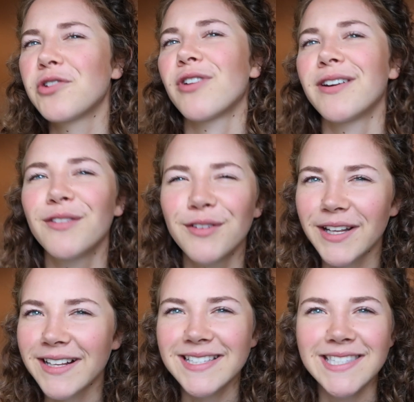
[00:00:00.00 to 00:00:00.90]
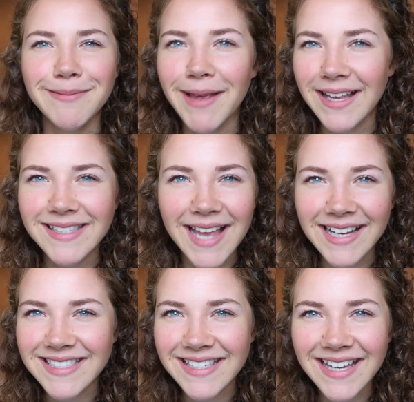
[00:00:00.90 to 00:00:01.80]
trying to look like
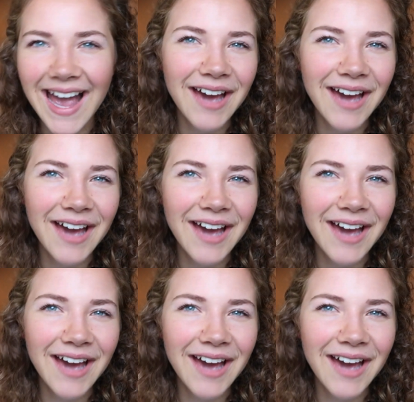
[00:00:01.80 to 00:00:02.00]
sexy.